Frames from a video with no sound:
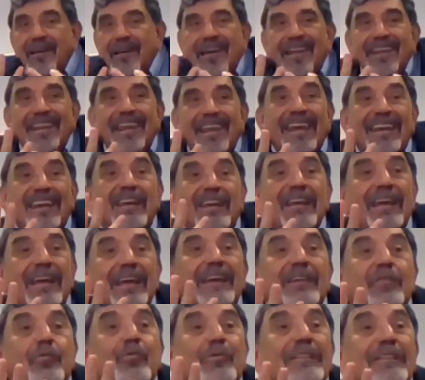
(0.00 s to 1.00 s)

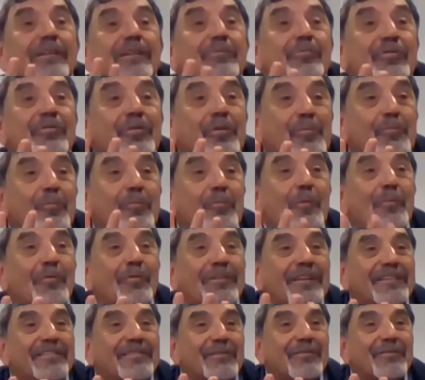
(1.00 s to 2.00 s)
equilibrium
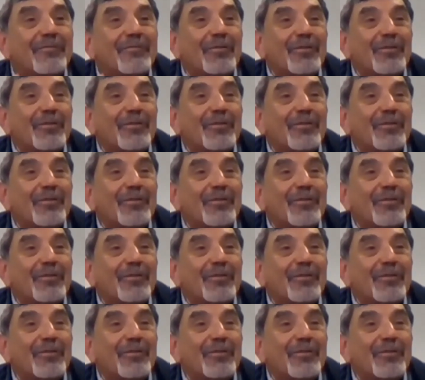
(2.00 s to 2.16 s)
population